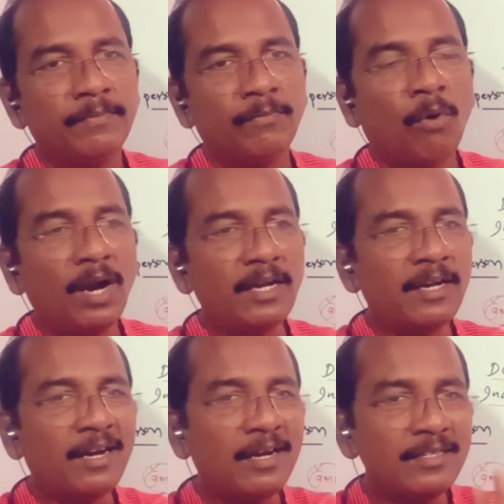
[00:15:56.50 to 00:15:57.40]

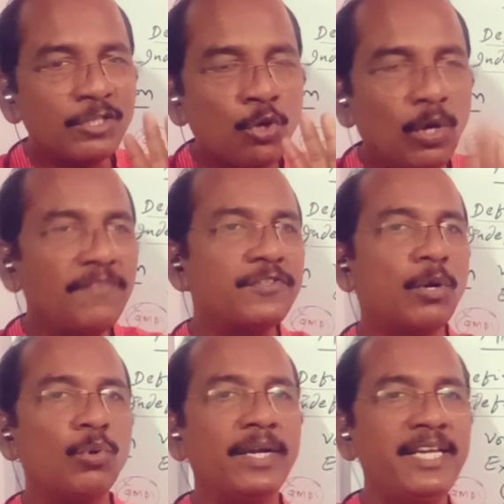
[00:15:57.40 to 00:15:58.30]
what sort of
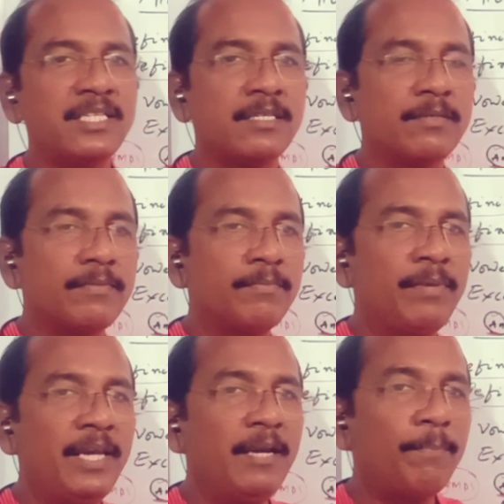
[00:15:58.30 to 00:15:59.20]
sound is
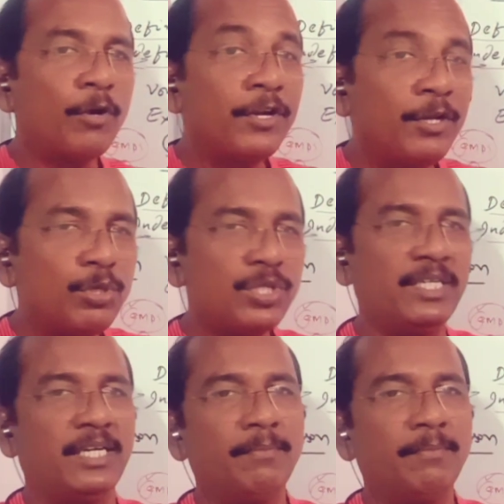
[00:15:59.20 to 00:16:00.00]
being produced